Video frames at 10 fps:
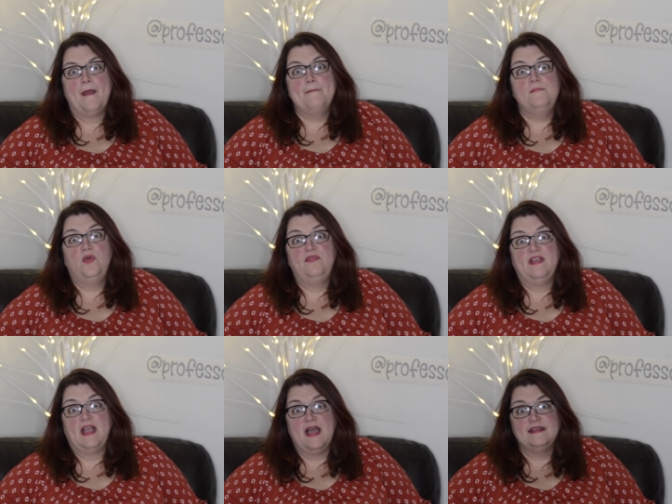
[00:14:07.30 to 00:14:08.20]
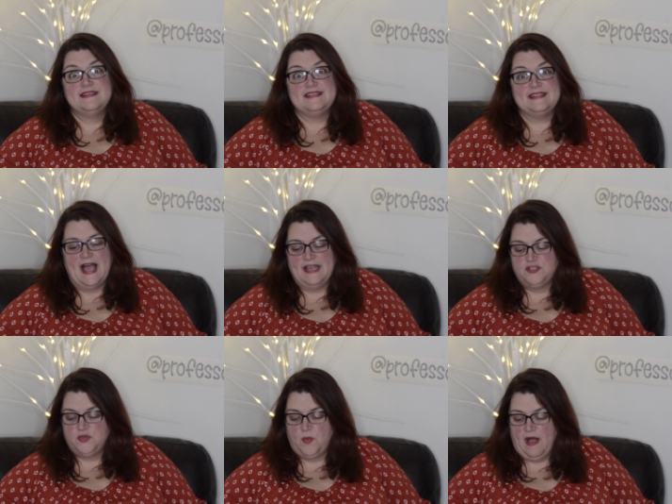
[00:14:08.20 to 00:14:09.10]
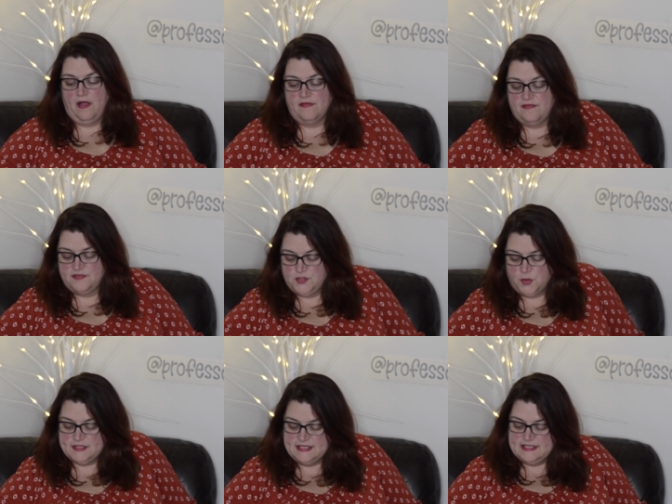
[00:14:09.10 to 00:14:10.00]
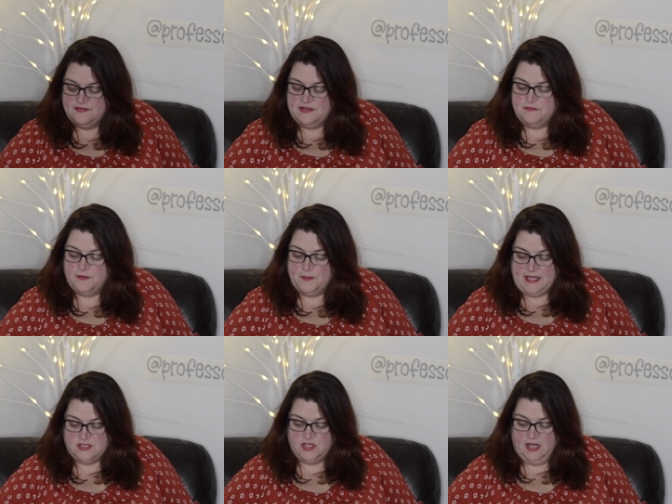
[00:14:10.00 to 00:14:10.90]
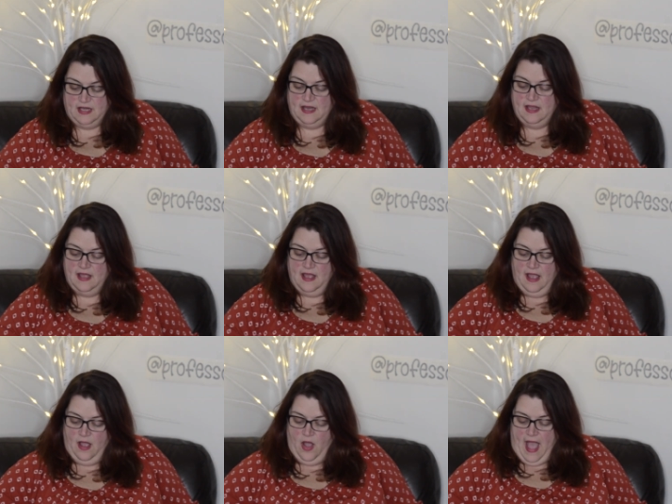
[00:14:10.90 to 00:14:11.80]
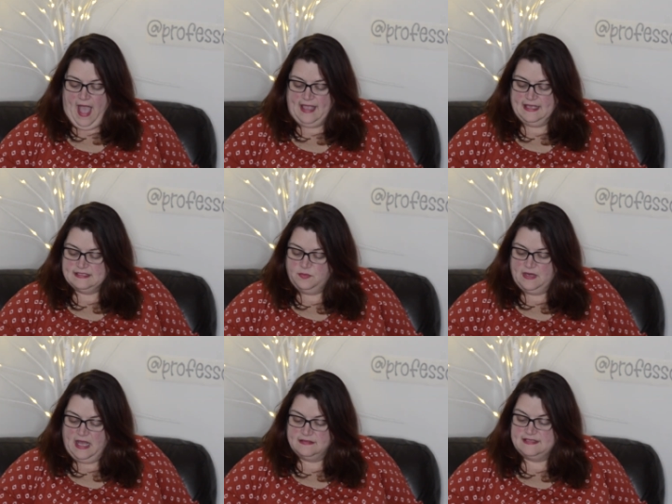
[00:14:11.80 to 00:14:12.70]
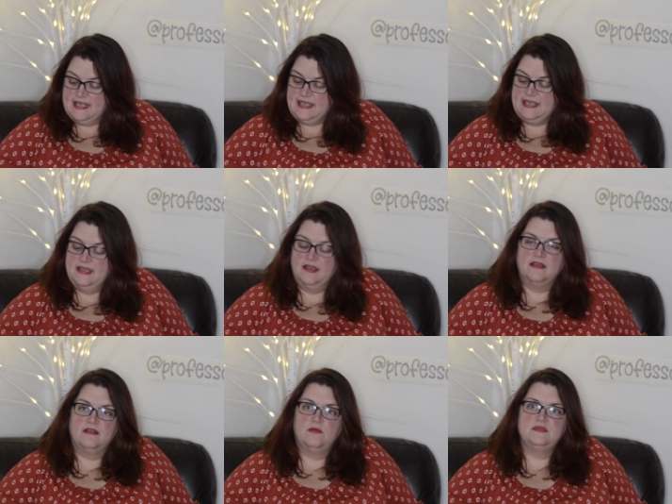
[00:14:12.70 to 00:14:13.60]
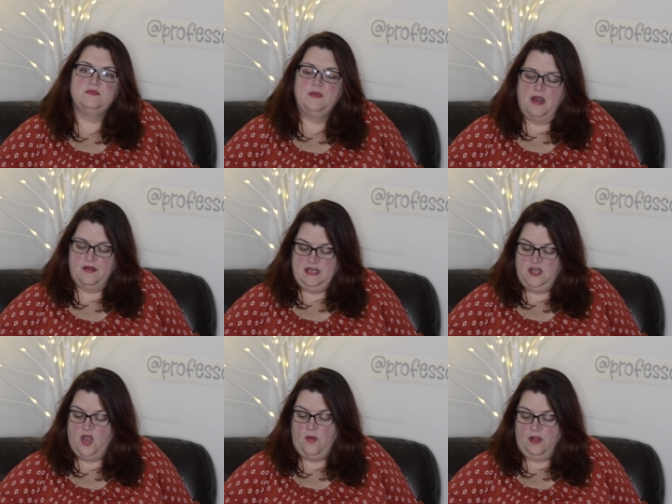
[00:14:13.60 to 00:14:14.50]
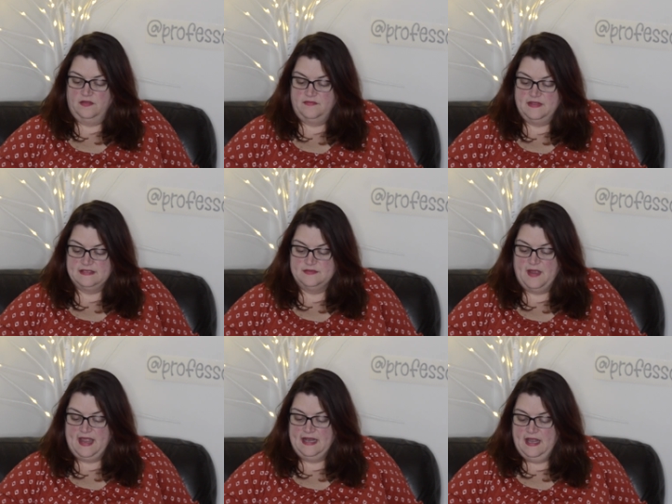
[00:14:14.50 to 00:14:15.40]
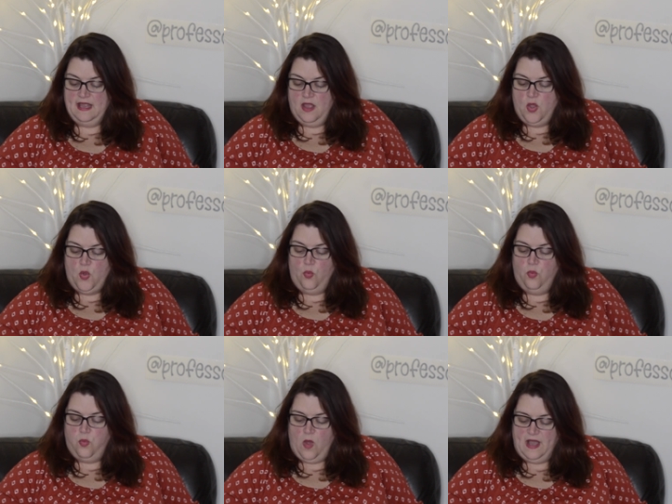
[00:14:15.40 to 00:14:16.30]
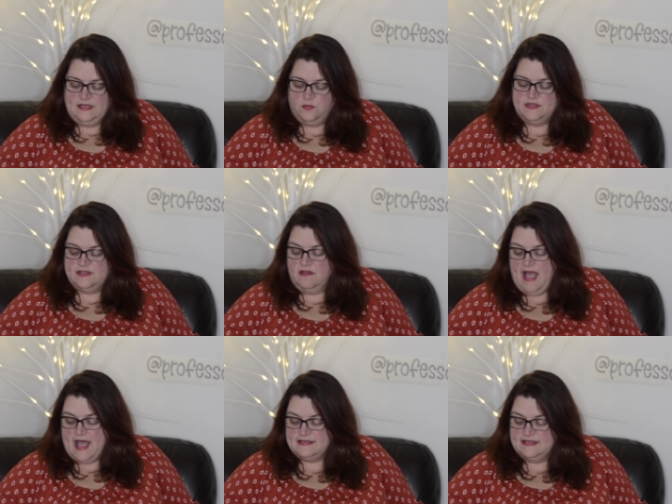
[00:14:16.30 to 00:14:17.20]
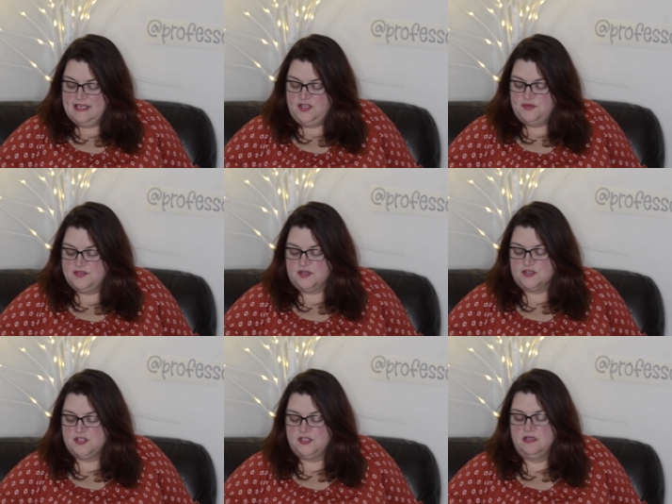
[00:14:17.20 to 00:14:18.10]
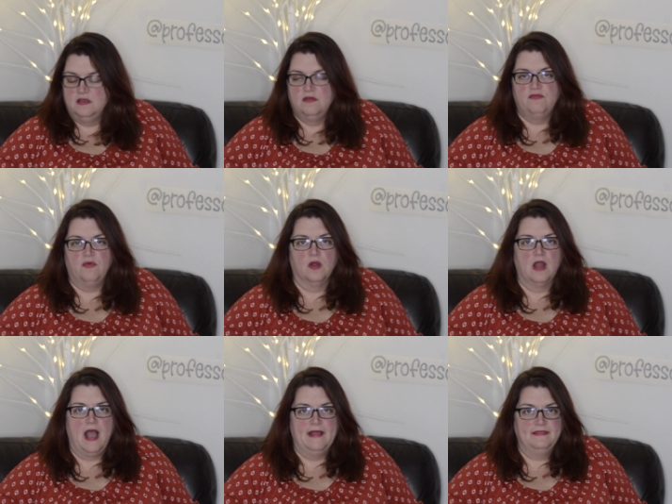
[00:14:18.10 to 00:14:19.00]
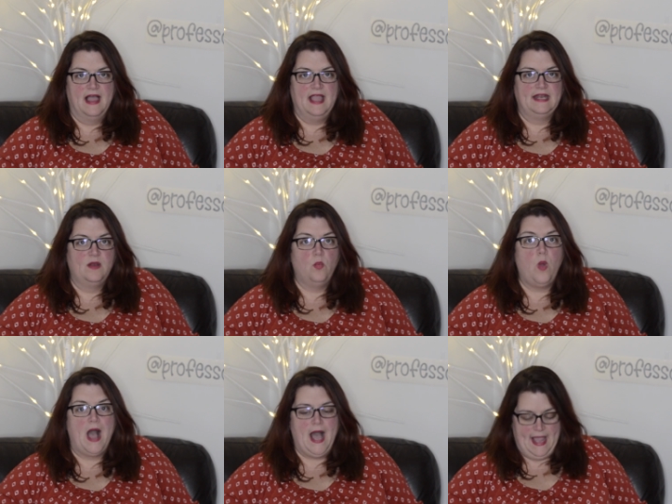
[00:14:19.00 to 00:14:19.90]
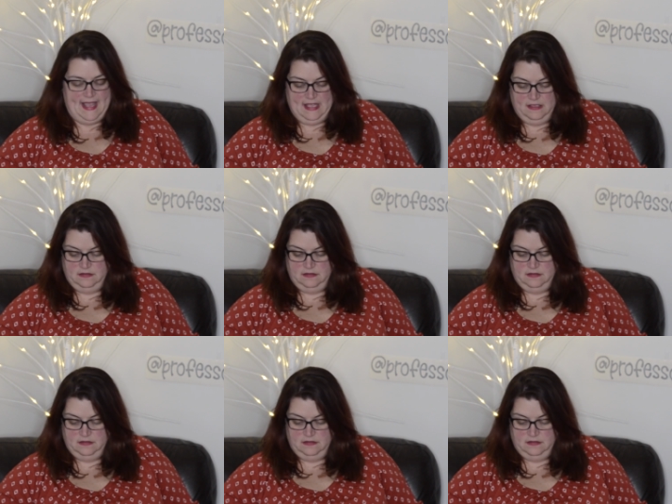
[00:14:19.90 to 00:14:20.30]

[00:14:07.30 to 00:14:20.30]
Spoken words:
Moving on to slide 12, sources of information. I guess what I'll say here is we already know all of this, right? What was the last thing you searched for online and why?